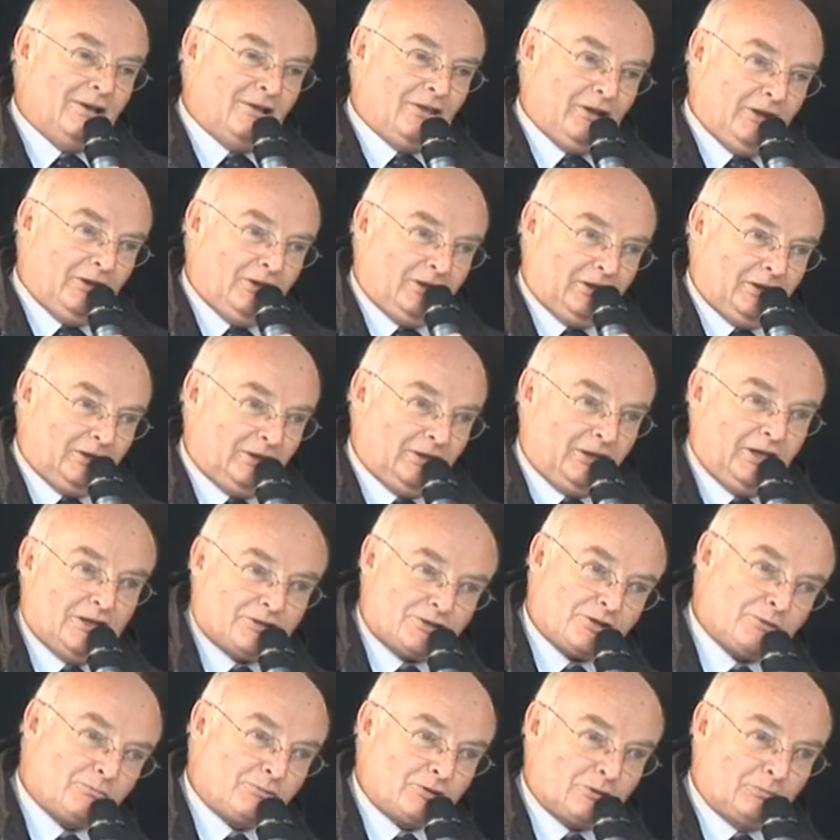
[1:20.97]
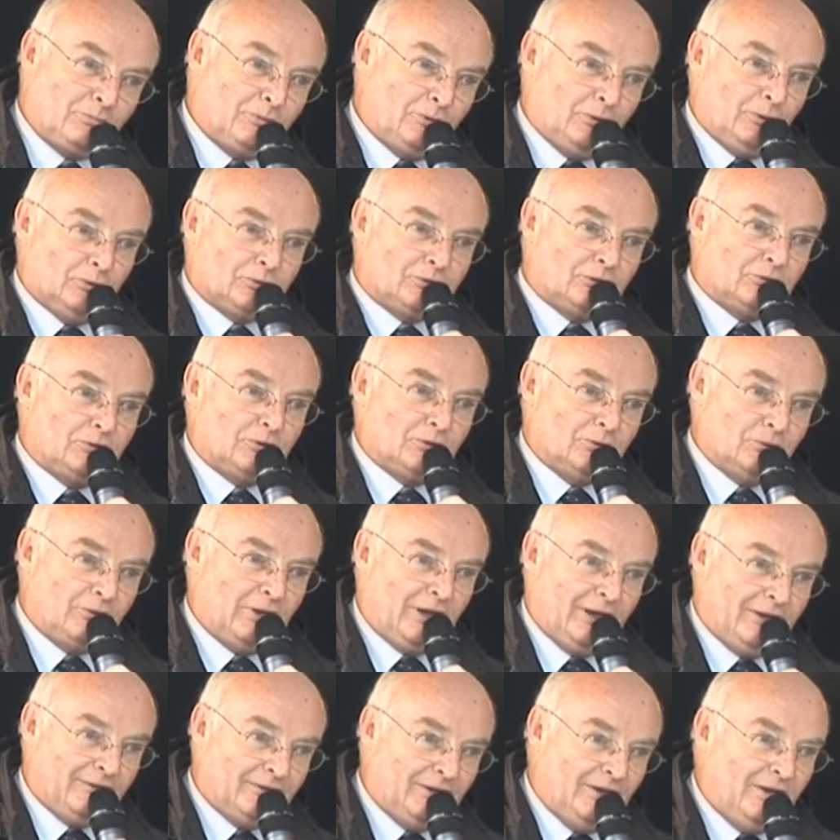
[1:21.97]
then they can get some support to do
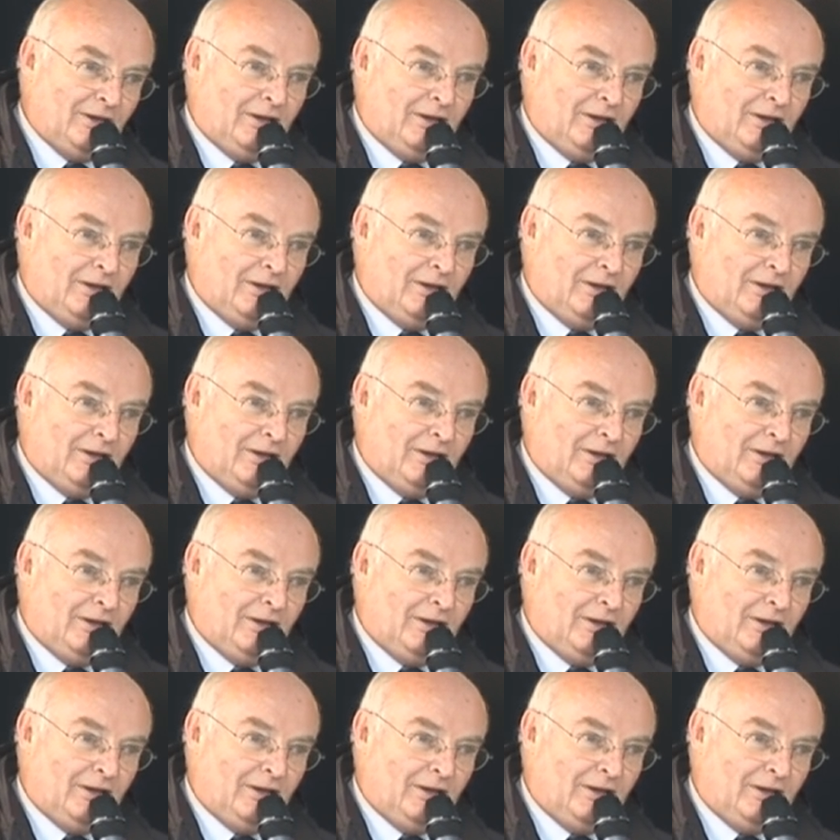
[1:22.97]
that.